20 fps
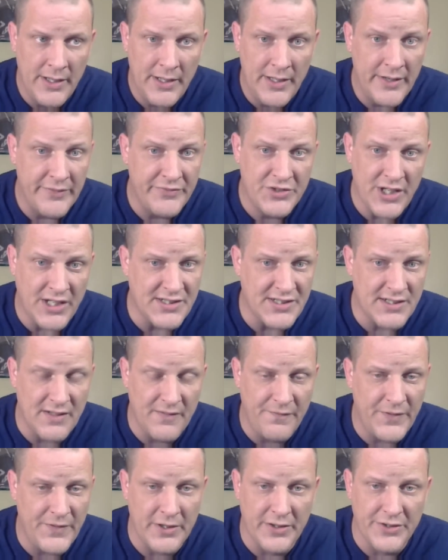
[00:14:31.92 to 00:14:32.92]
if
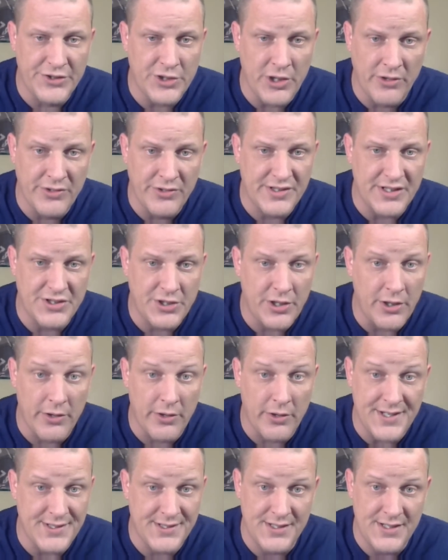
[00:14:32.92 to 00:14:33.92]
Justin Fields shows this year
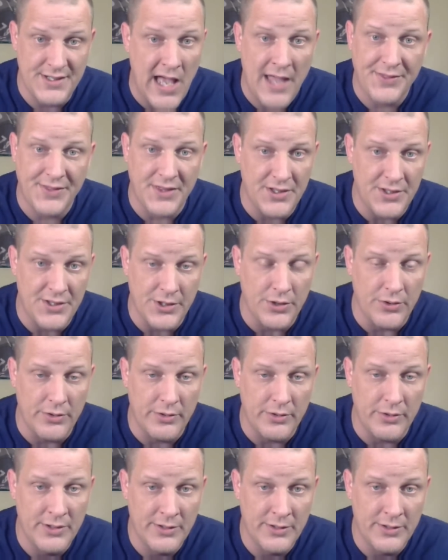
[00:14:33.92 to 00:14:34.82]
he's not the dude,